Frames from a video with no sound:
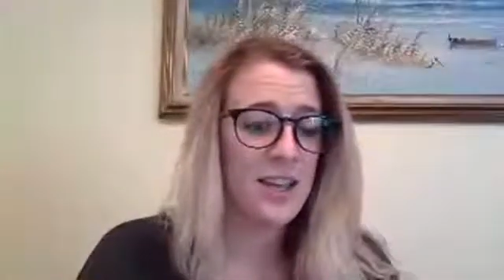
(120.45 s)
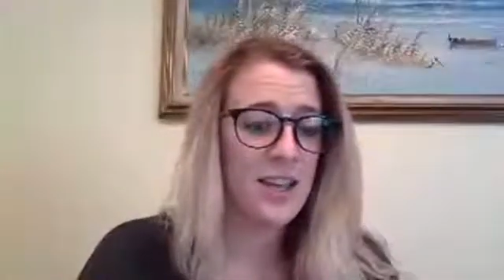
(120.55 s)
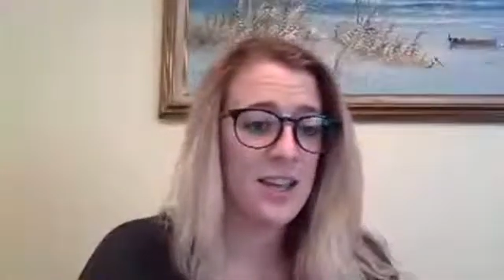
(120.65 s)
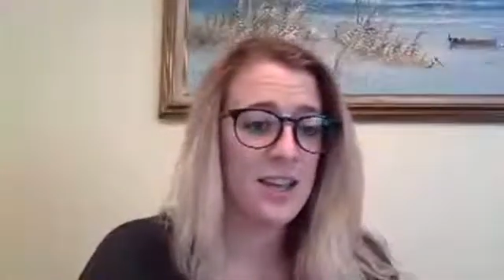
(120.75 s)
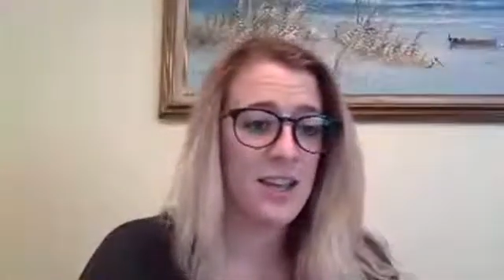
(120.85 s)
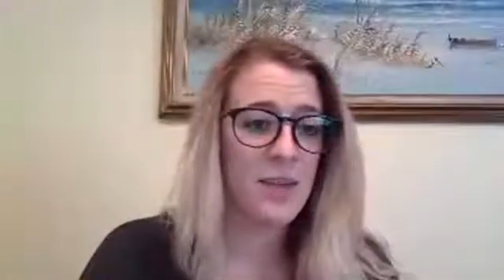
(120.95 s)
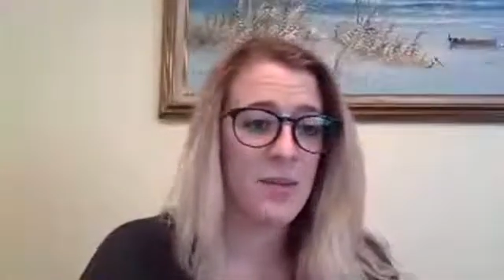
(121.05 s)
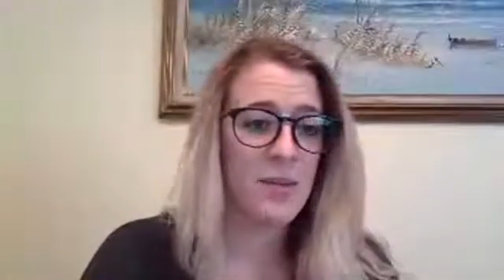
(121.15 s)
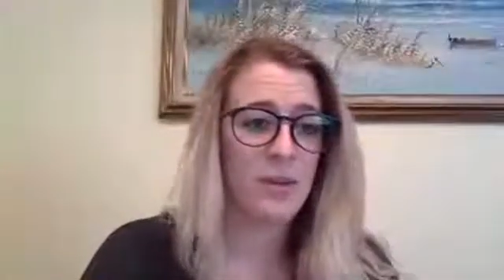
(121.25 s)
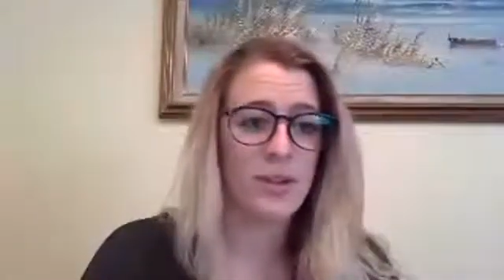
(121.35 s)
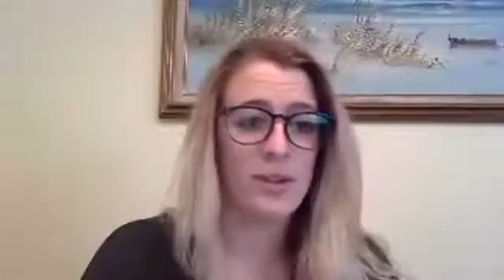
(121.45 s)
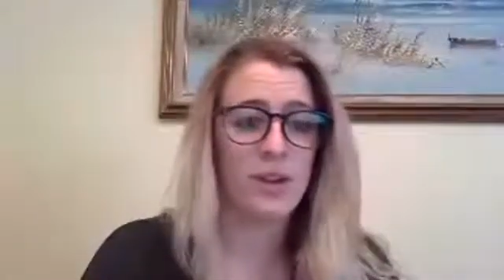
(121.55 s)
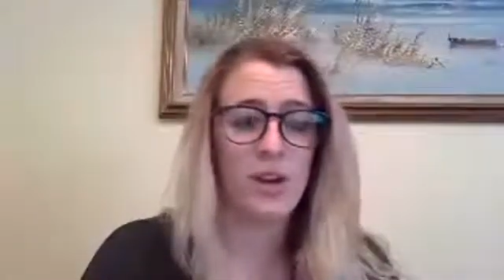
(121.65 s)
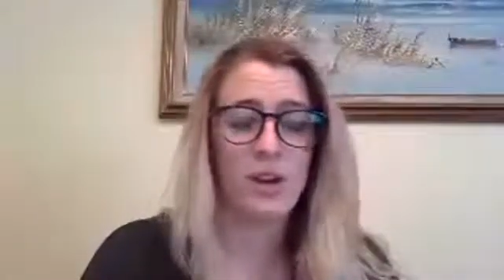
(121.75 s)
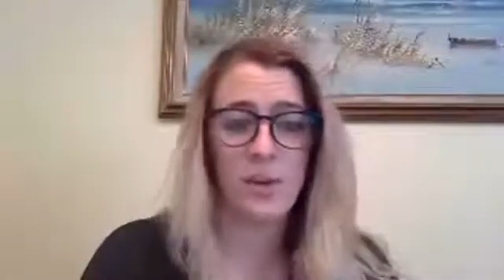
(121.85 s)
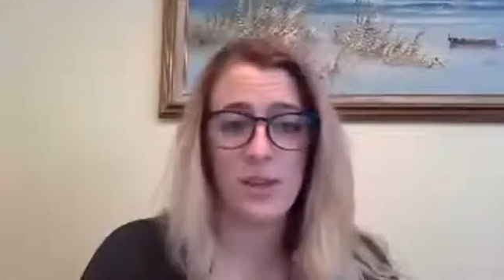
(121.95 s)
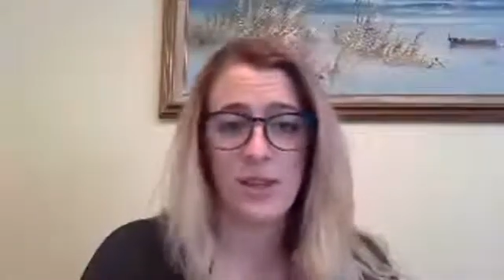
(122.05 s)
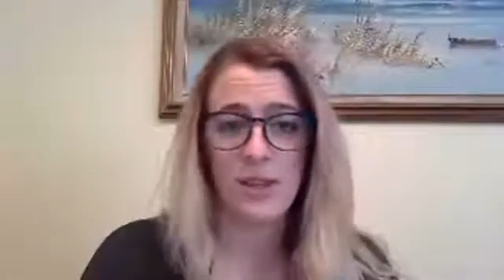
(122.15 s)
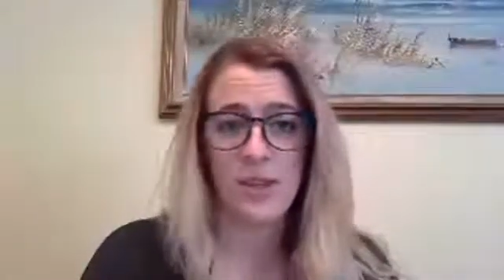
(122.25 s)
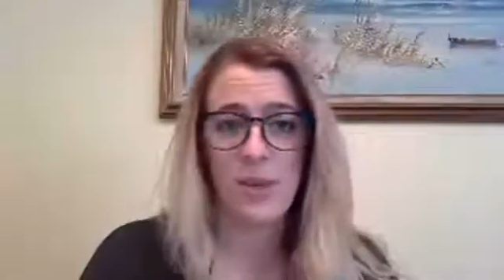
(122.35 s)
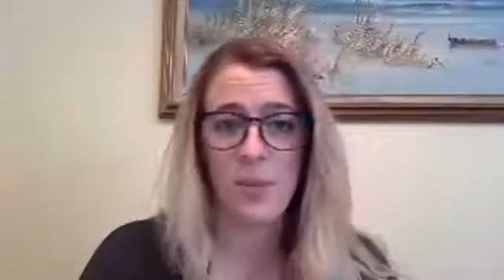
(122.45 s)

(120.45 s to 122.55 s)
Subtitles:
And of course, along with the